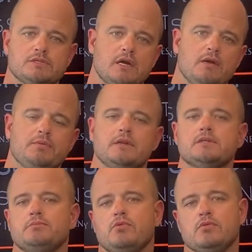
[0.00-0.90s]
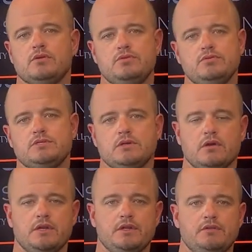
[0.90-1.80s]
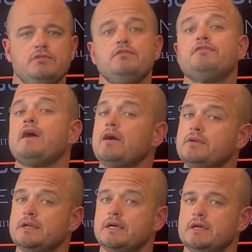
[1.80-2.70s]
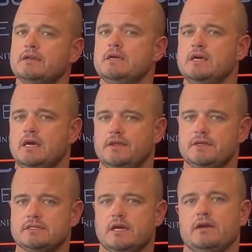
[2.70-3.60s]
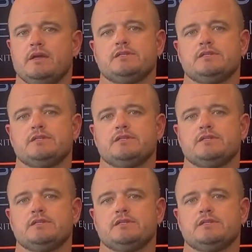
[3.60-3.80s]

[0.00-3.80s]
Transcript: was chiropractic born, who started it, who founded it, and the entire